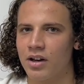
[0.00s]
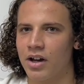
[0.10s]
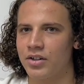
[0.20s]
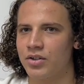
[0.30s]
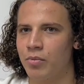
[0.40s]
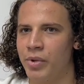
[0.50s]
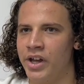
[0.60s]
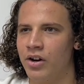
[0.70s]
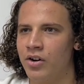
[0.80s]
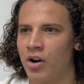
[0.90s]
And so
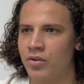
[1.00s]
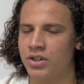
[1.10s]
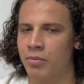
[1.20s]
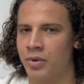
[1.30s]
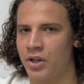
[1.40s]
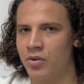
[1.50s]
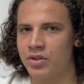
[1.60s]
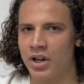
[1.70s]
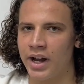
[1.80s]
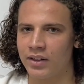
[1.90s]
being around somebody
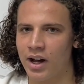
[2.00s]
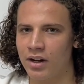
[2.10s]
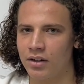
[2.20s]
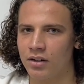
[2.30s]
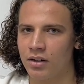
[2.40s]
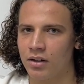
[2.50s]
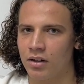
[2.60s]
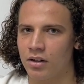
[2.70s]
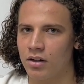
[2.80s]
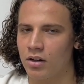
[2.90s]
who's like that
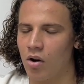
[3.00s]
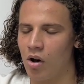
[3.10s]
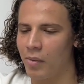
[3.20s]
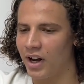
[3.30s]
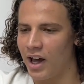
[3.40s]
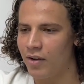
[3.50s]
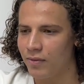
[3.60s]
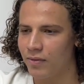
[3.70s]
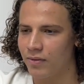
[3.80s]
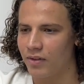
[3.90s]
all my
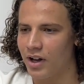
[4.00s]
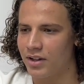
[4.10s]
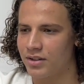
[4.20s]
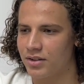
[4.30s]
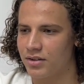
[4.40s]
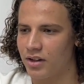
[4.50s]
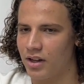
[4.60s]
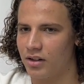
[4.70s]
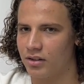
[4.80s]
life has,